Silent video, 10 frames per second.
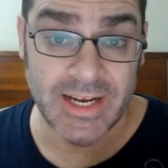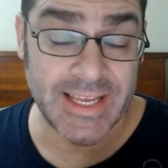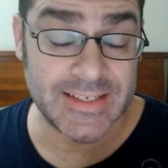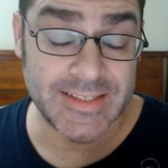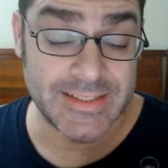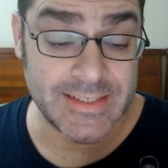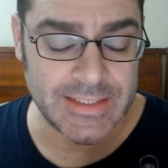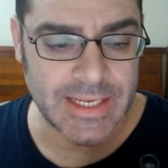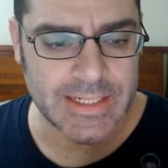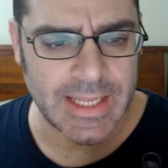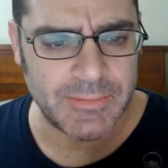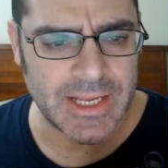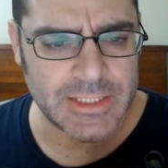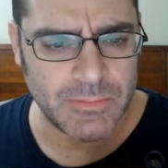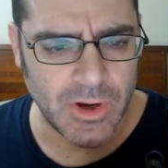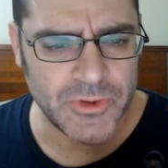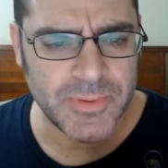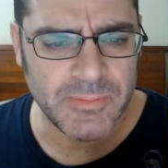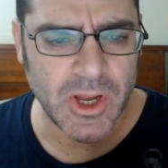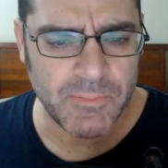I guess that's a nickname. Has
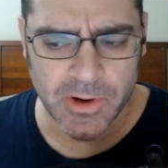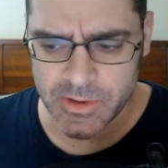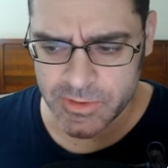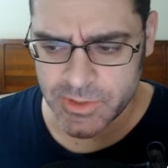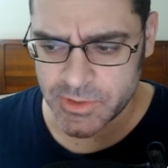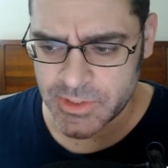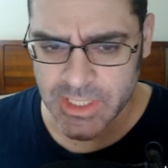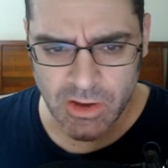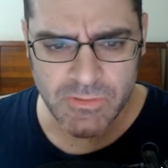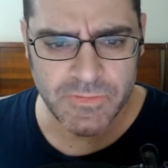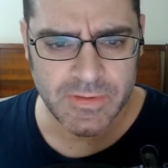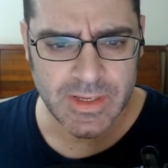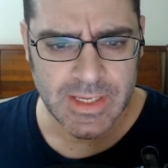multiple male partners herself